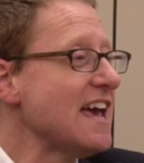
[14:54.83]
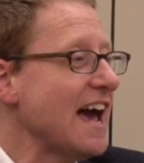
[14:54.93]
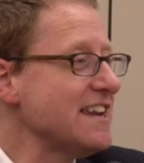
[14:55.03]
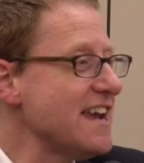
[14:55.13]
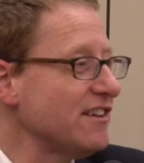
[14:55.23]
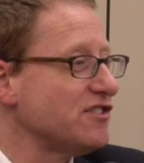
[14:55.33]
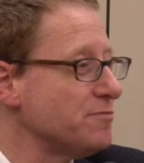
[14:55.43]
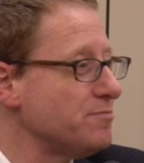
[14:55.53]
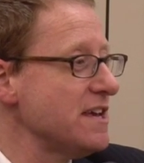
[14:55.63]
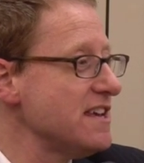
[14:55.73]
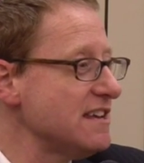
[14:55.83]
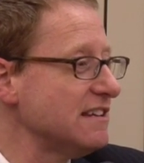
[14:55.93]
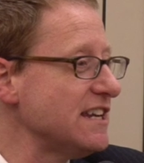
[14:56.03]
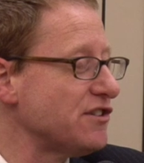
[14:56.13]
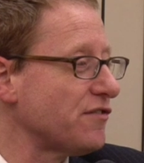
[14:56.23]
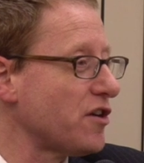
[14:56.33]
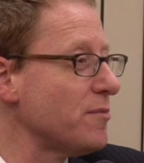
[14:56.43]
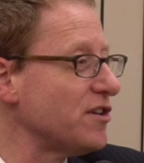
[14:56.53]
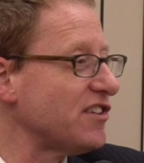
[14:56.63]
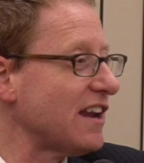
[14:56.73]
and yet to be leader of a
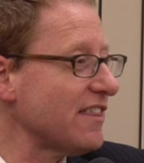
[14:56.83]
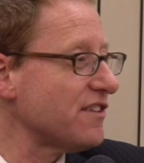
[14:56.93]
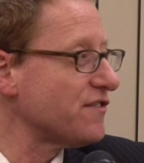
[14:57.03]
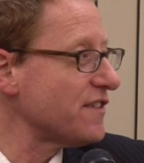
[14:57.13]
community like this